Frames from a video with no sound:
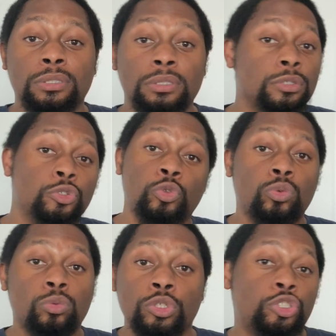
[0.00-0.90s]
to do
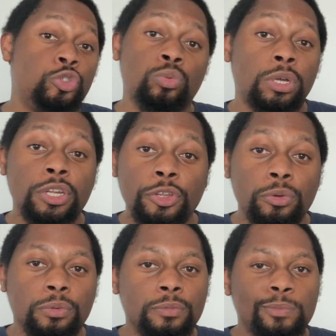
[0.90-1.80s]
what you want to do.